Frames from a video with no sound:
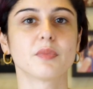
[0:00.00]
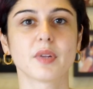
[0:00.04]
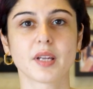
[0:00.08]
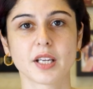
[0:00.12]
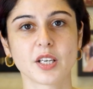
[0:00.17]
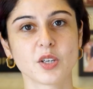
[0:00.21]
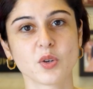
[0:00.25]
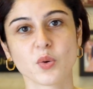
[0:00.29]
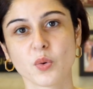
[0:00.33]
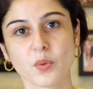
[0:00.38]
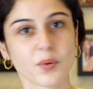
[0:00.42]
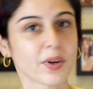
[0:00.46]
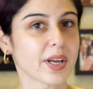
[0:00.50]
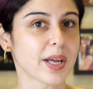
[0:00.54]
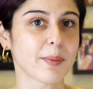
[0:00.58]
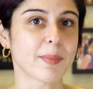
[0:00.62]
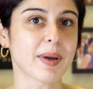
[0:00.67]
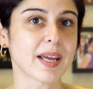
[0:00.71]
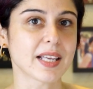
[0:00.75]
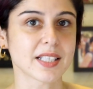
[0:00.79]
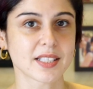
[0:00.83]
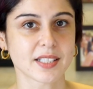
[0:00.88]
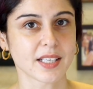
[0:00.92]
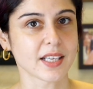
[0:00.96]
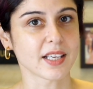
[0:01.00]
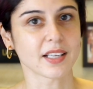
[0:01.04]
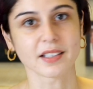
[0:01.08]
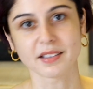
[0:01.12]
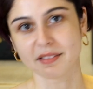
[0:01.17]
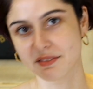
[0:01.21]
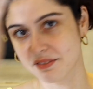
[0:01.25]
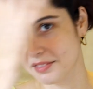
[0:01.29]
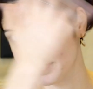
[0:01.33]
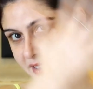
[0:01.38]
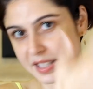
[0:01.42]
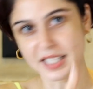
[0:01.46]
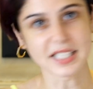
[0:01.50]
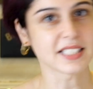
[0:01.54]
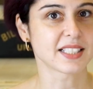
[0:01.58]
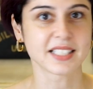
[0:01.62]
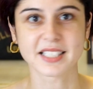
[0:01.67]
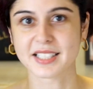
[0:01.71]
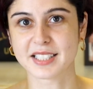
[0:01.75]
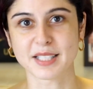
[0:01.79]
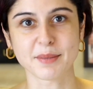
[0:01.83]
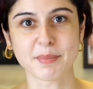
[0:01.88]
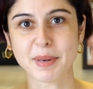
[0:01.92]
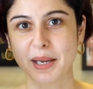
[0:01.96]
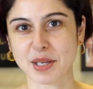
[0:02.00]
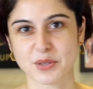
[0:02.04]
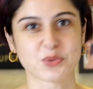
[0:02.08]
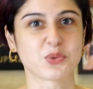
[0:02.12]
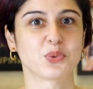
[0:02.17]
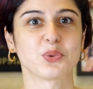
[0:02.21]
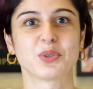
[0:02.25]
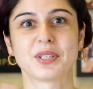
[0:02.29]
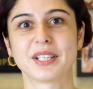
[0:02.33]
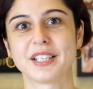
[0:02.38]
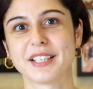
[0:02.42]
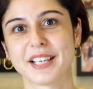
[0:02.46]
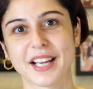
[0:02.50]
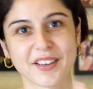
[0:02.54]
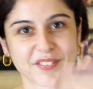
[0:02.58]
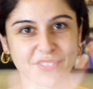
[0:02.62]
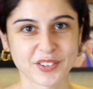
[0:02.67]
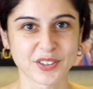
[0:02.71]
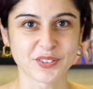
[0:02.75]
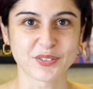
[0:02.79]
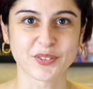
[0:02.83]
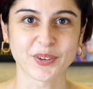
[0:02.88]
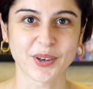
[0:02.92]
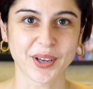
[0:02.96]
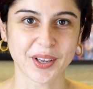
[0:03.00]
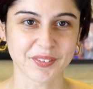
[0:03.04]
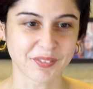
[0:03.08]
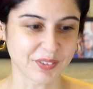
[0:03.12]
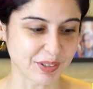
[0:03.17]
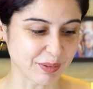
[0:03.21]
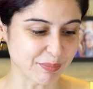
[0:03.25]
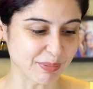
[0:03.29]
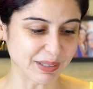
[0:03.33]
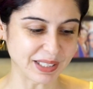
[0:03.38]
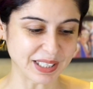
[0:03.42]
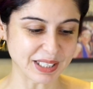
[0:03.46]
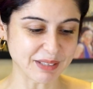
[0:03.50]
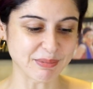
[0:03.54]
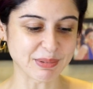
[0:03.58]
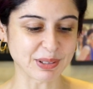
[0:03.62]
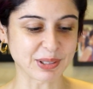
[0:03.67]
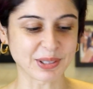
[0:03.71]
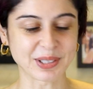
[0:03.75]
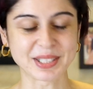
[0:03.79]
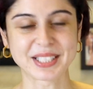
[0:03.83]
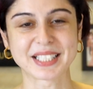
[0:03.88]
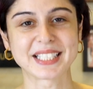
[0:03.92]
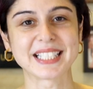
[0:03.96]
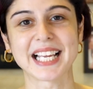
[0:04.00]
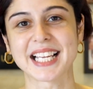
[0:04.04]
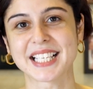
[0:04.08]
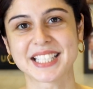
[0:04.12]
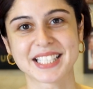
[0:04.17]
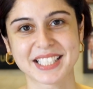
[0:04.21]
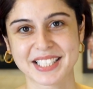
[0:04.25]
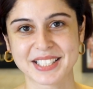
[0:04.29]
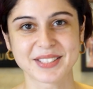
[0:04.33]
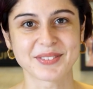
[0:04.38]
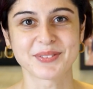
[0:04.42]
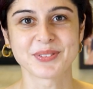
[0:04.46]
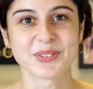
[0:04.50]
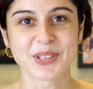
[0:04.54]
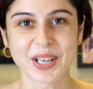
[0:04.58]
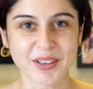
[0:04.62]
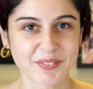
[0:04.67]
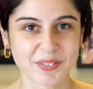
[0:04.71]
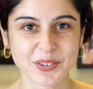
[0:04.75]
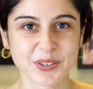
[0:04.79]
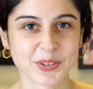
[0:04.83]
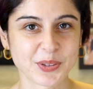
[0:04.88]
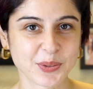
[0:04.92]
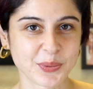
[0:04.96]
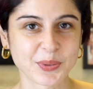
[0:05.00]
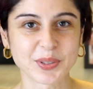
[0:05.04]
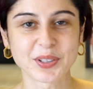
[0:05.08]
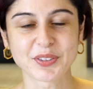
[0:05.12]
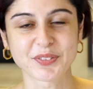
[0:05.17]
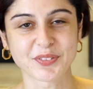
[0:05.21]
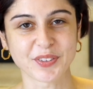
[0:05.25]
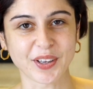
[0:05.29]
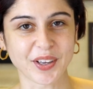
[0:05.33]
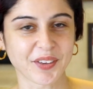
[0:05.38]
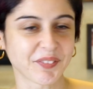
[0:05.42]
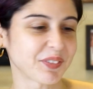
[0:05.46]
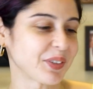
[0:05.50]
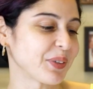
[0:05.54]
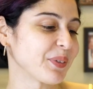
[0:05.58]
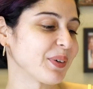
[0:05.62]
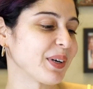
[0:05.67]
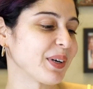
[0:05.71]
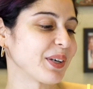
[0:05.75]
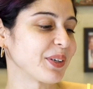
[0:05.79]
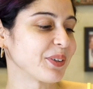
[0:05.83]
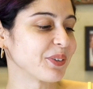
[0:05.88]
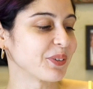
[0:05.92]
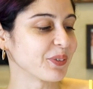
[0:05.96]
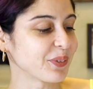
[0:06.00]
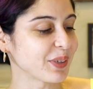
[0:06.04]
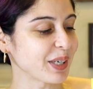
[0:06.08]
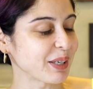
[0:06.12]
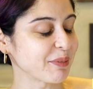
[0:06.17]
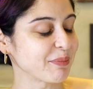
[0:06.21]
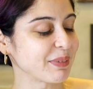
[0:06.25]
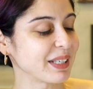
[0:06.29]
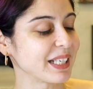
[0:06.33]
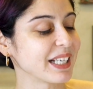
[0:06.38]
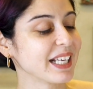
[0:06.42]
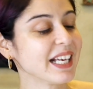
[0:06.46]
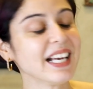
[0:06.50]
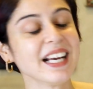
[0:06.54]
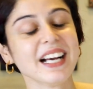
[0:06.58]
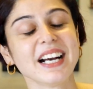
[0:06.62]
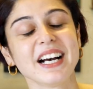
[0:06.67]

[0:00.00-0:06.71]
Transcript: In no way am I saying this is the best routine ever for everybody, because that's never going to work for everyone. You know what I mean?